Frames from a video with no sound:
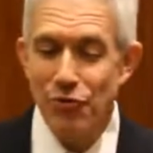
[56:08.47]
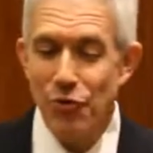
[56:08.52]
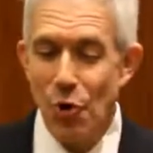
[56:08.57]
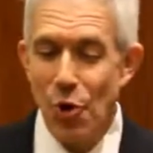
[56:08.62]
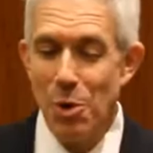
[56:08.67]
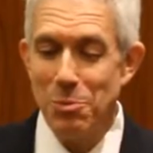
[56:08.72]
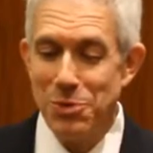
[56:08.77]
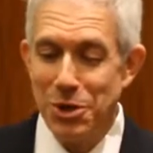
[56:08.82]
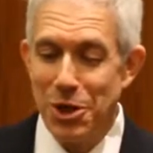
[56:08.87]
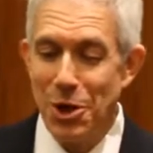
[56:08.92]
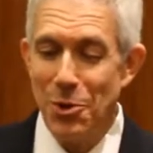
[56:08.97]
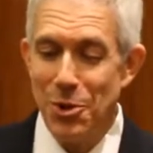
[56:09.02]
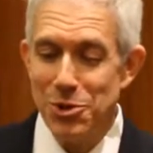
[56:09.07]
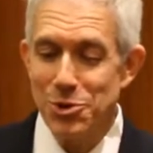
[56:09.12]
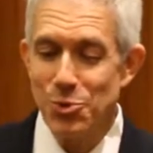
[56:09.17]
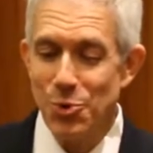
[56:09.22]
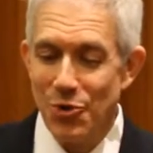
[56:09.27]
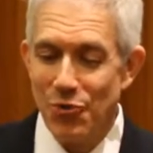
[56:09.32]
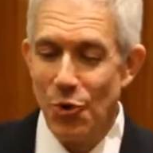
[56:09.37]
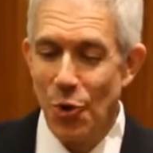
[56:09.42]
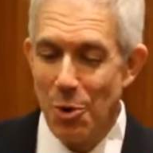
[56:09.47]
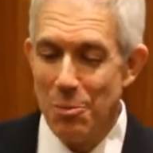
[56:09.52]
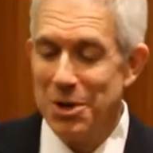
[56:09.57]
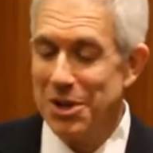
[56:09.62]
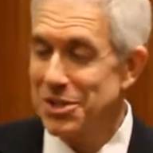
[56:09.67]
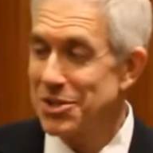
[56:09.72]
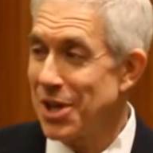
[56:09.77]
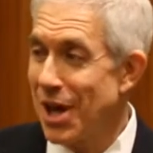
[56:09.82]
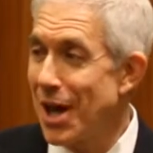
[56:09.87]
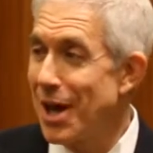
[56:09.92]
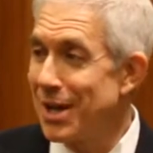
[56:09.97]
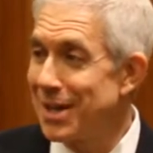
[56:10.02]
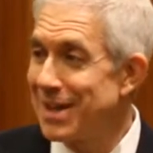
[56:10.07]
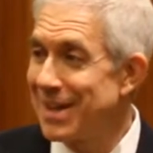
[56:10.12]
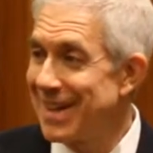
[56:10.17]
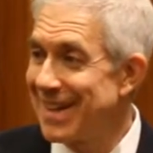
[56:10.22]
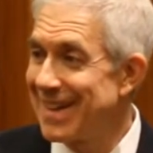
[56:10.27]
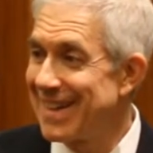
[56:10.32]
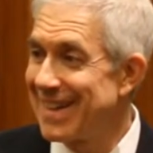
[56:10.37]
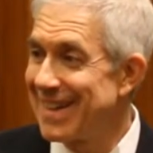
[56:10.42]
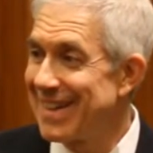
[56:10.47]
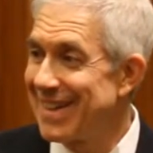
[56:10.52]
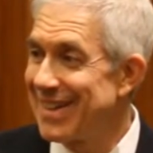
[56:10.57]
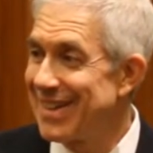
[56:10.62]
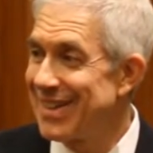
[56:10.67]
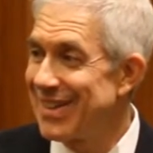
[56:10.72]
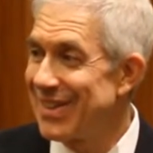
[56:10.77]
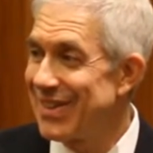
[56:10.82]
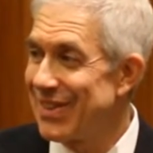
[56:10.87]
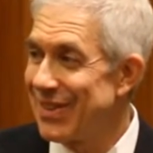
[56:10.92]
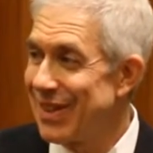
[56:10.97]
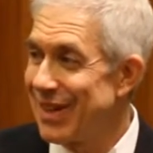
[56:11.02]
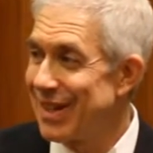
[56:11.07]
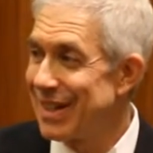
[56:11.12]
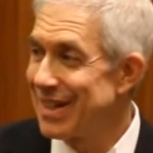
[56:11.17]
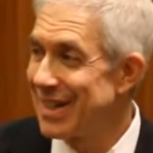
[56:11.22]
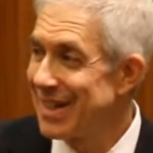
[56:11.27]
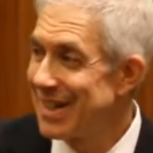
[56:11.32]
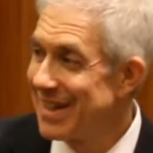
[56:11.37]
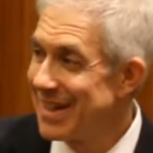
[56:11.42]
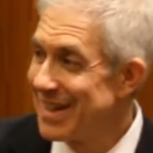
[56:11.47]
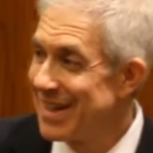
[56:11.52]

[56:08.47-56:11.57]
reformed and always reforming side, right?